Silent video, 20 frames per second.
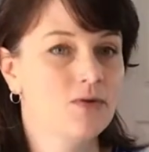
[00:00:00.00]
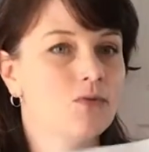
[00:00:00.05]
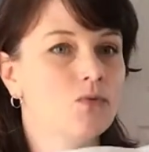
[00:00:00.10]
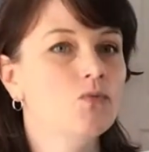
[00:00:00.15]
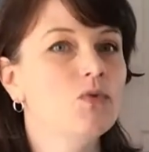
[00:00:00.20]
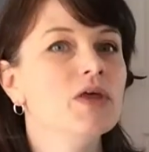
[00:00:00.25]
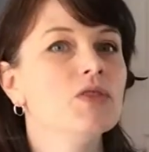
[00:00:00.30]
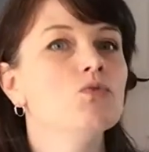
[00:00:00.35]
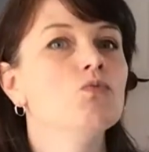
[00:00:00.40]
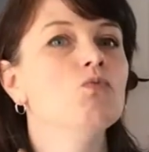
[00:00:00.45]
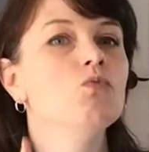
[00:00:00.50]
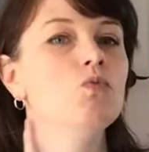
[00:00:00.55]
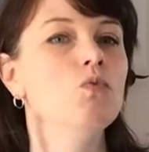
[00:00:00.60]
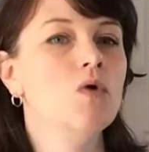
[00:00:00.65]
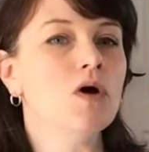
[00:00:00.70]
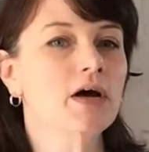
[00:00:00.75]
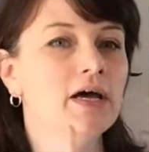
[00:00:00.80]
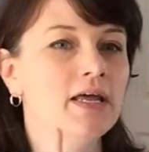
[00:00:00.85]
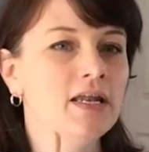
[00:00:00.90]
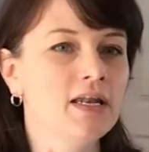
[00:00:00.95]
with
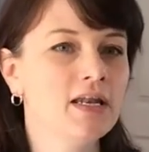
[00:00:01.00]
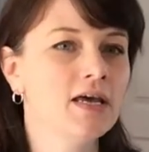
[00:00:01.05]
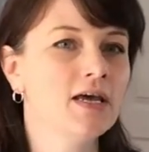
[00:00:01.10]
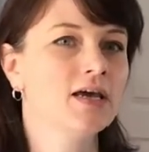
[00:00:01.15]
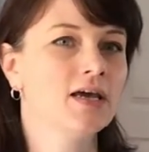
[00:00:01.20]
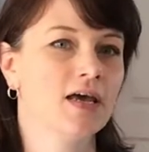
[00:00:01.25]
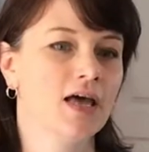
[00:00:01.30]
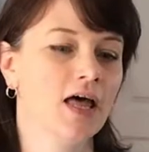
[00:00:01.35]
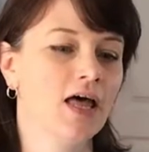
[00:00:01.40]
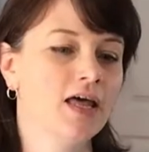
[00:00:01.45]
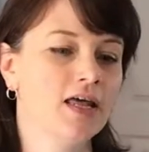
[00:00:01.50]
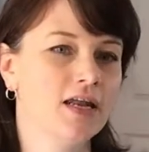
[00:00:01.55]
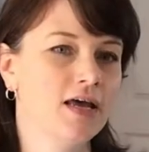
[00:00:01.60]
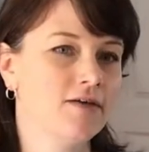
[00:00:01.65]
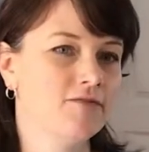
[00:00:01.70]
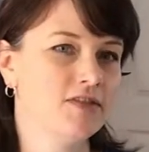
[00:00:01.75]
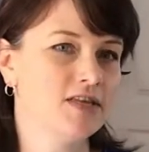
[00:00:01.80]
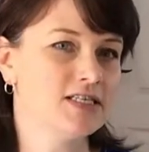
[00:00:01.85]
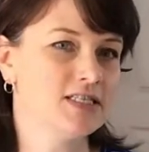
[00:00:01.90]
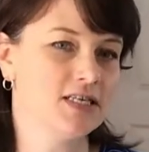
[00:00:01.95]
one cut
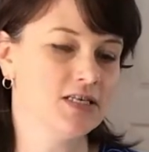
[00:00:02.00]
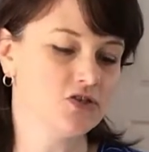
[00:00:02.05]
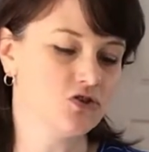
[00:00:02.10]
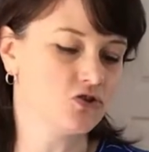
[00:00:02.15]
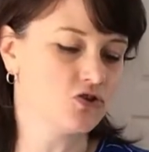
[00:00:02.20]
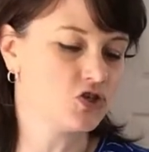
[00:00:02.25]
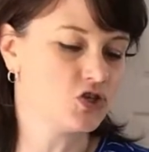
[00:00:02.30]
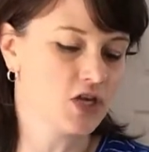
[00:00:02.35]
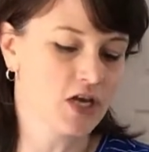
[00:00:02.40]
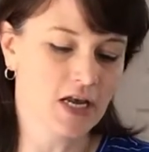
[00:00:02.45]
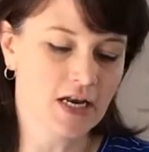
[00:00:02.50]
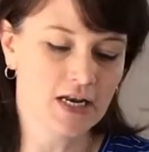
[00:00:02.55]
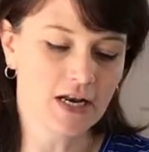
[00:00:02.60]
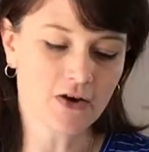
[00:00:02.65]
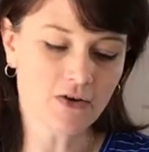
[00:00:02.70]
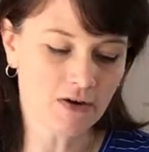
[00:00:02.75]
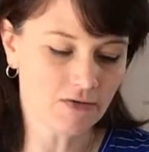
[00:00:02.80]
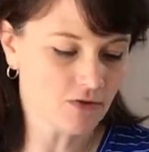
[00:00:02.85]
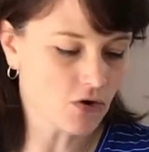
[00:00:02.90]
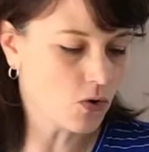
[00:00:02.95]
of the scissors.
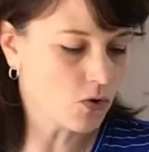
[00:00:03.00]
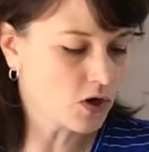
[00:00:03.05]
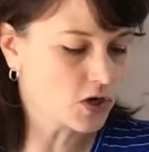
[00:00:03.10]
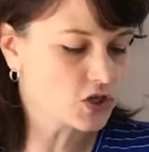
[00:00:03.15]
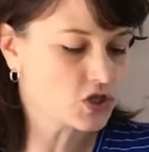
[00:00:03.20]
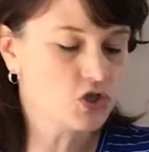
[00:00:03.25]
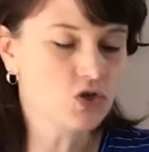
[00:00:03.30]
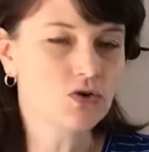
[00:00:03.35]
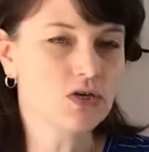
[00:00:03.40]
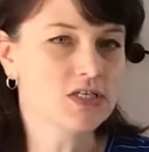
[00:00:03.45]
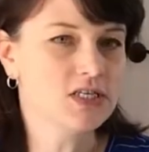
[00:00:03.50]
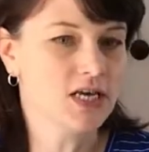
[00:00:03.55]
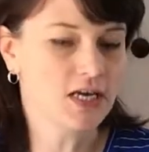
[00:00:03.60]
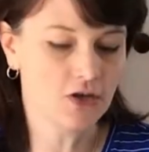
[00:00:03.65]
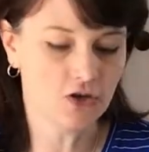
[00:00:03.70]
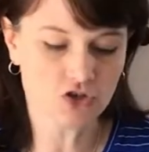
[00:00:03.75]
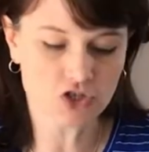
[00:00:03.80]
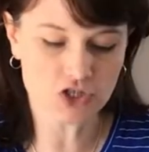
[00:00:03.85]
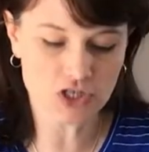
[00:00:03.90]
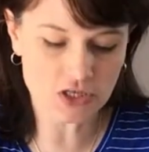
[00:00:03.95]
Now, of course, you can take
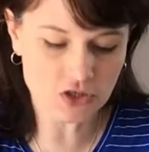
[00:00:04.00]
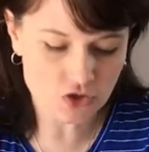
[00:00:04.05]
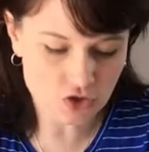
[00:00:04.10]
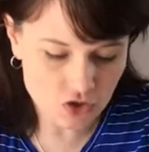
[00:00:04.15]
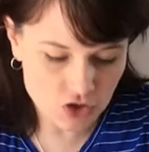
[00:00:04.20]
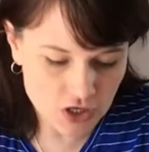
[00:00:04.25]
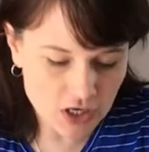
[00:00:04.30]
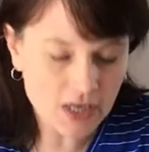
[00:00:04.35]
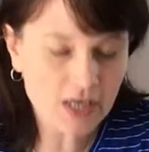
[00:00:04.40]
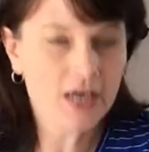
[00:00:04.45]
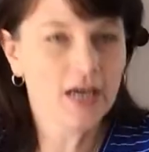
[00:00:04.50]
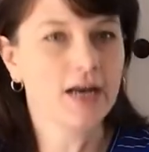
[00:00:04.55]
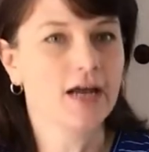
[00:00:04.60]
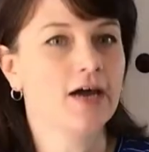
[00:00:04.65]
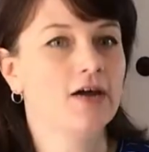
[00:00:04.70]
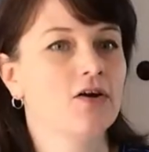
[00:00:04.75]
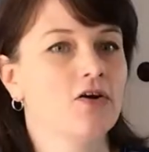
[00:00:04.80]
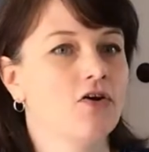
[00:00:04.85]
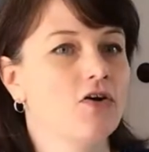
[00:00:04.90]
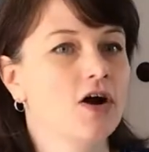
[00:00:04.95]
your scissors and cut
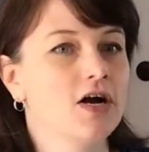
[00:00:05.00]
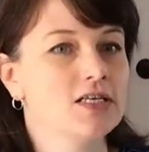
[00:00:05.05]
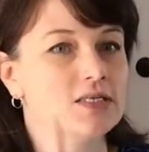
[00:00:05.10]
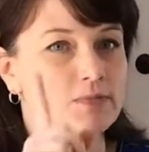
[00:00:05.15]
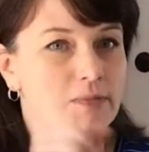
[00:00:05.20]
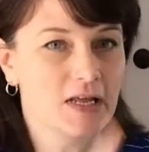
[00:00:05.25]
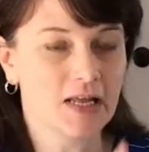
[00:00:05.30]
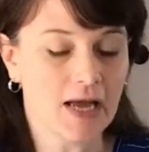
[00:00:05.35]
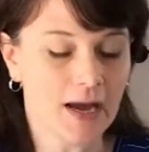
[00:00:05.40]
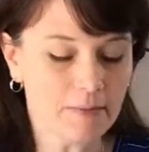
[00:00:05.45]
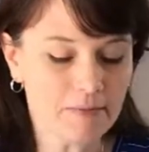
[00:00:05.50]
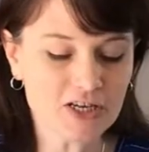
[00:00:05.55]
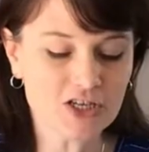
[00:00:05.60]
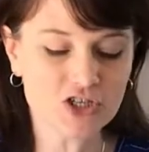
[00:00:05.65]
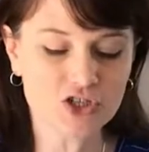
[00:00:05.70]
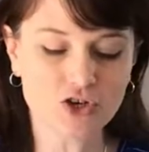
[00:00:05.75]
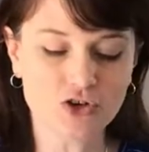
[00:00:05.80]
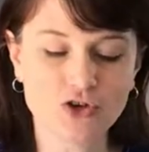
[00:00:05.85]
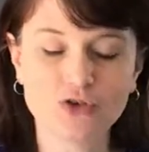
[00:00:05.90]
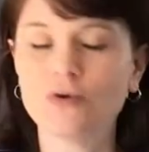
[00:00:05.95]
out a cross, but I'm going to
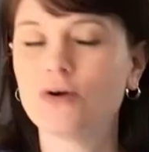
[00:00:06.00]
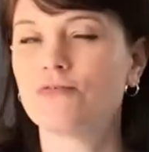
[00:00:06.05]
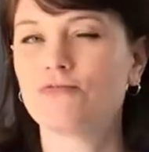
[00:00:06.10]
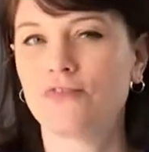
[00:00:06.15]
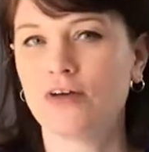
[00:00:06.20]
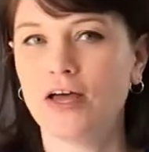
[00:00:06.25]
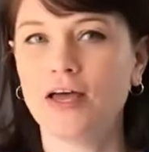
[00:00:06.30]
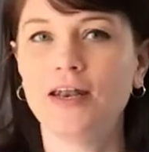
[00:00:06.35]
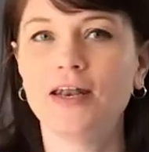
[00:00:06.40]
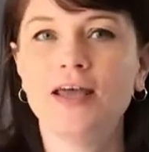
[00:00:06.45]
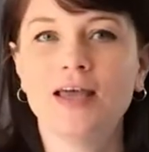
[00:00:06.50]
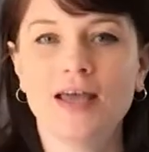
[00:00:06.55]
show you a fun